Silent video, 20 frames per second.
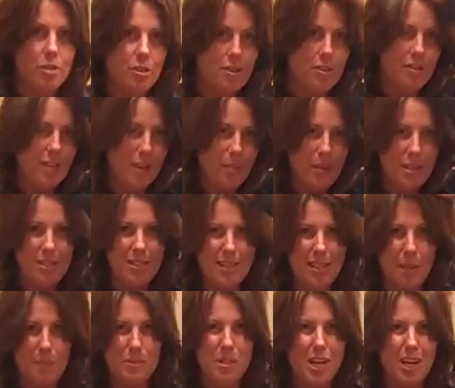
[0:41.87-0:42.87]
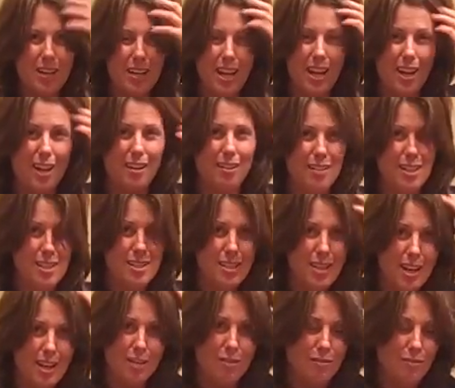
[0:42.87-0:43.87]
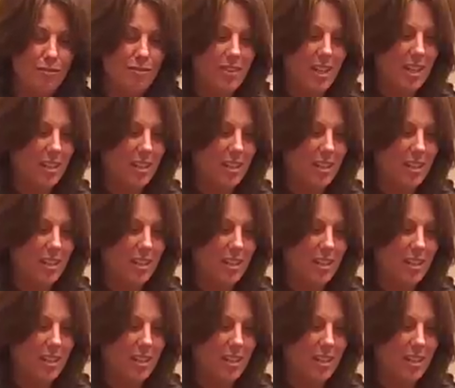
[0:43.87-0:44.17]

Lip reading: So this is like my slept-on hair, and it's kind of